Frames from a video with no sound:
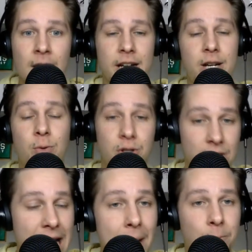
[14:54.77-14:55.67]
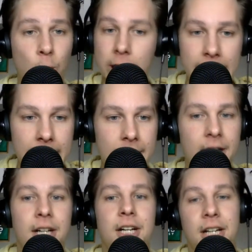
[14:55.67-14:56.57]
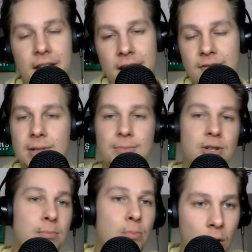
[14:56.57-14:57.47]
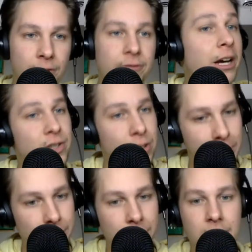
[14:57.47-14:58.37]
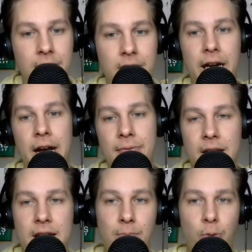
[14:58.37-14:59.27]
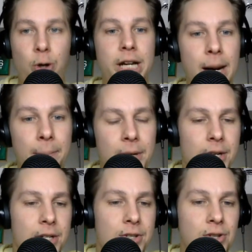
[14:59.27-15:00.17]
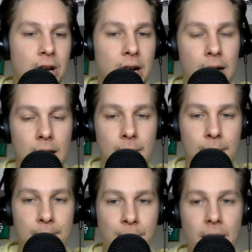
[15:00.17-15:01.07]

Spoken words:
It was cap related. It gives them some more flexibility and they can bring up someone